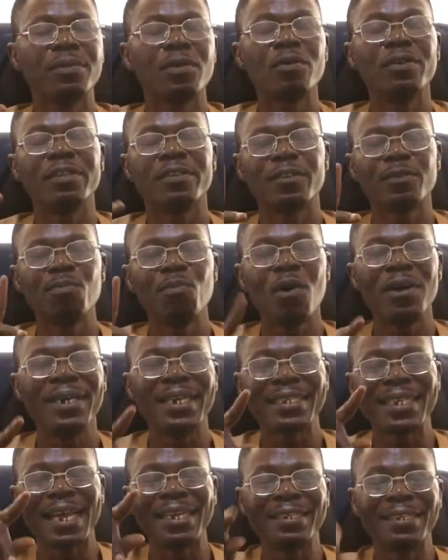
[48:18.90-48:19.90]
Small
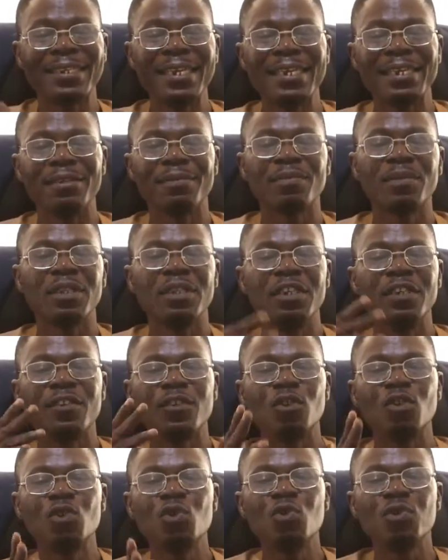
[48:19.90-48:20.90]
letter J is
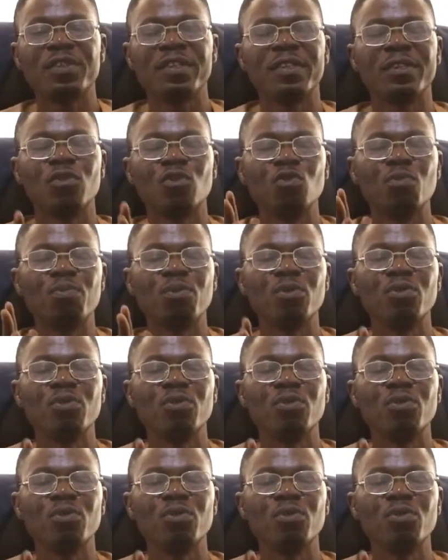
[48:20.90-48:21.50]
used to